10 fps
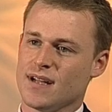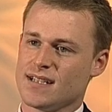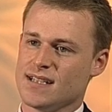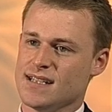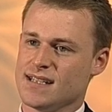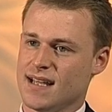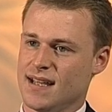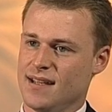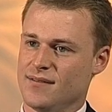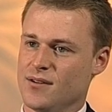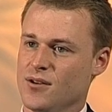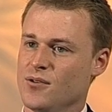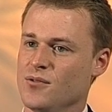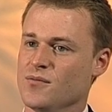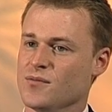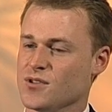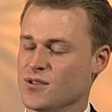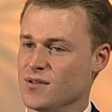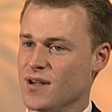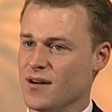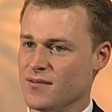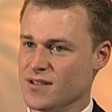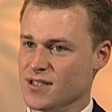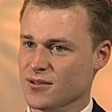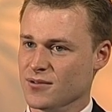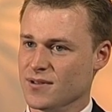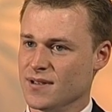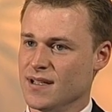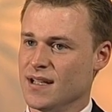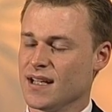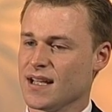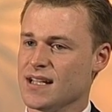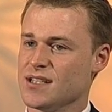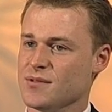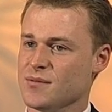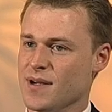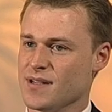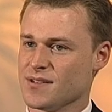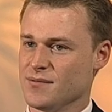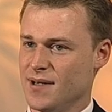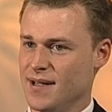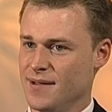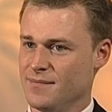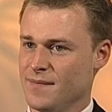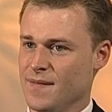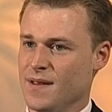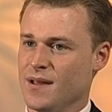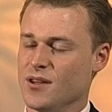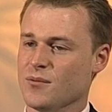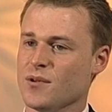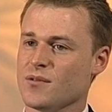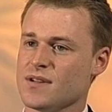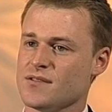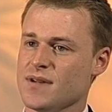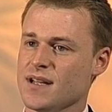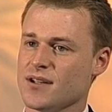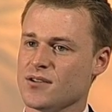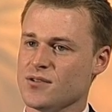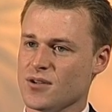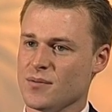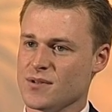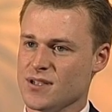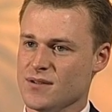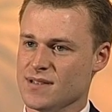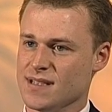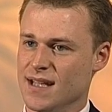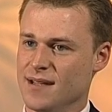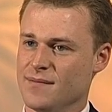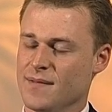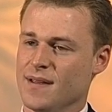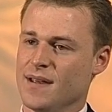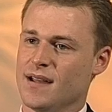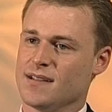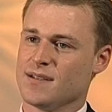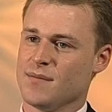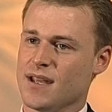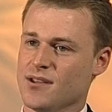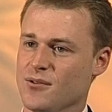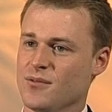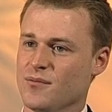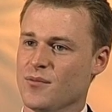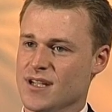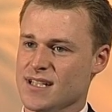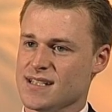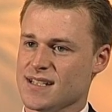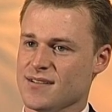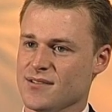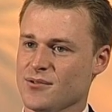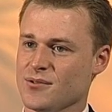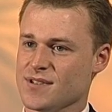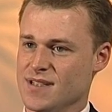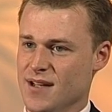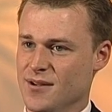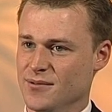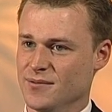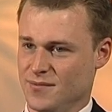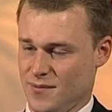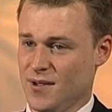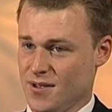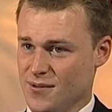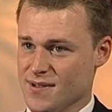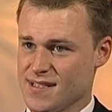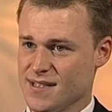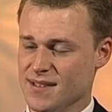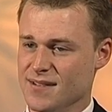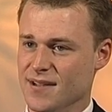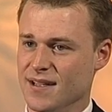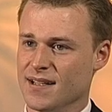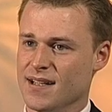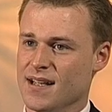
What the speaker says: actually say who should look after the children in case you were to pass away. And the will is really a good opportunity to make your wishes and thoughts known while you are still living